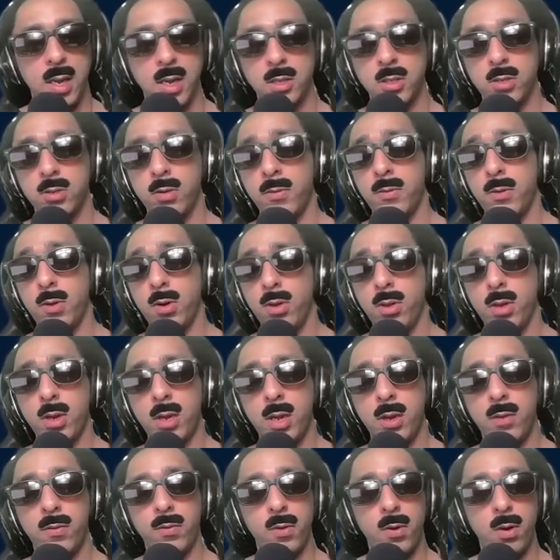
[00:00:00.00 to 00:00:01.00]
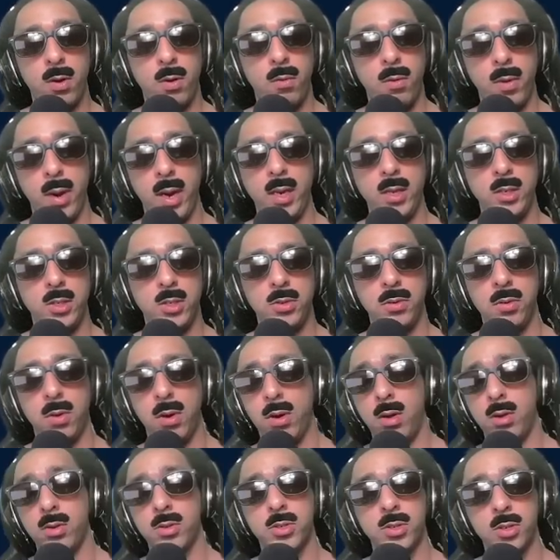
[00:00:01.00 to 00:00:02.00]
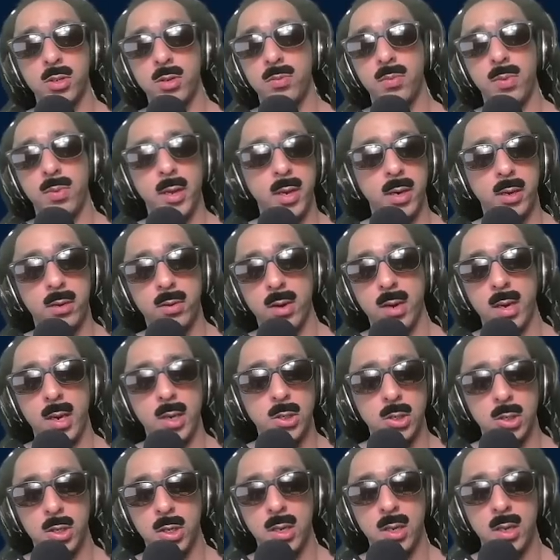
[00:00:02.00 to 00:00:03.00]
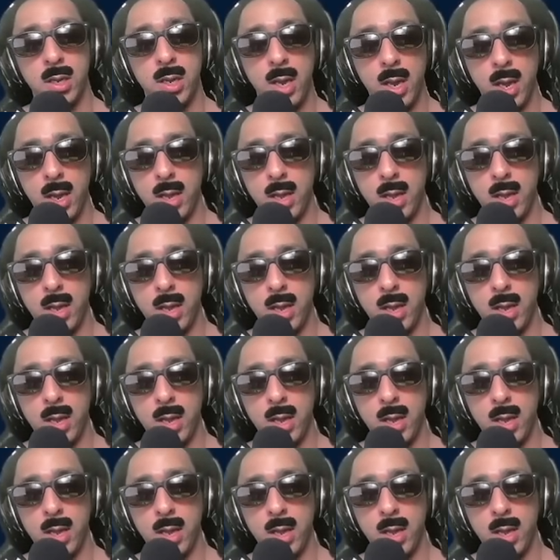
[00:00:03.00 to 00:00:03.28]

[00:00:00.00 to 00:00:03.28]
So if you're looking for a way to also play Greninja,